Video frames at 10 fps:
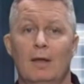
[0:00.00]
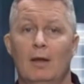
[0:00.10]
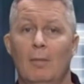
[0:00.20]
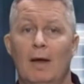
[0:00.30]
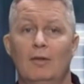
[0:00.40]

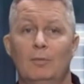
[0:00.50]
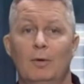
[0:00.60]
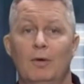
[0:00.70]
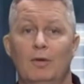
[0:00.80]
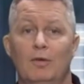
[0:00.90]
Now, my
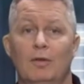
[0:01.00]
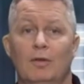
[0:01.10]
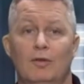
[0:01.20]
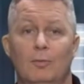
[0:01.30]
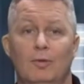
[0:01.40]
experience
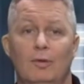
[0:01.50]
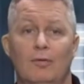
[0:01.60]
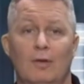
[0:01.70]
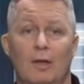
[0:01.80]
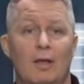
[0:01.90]
in
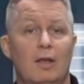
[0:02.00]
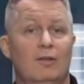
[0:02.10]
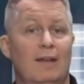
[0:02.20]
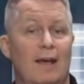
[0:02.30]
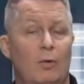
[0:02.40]
specific
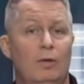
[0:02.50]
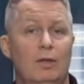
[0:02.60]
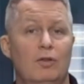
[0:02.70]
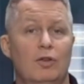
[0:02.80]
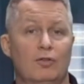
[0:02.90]
is not
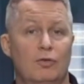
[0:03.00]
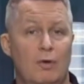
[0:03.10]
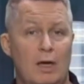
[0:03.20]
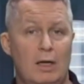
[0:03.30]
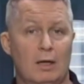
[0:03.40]
only just
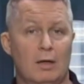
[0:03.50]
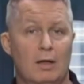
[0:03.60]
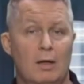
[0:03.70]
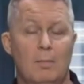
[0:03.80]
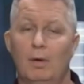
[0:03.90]
training,
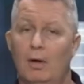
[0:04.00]
but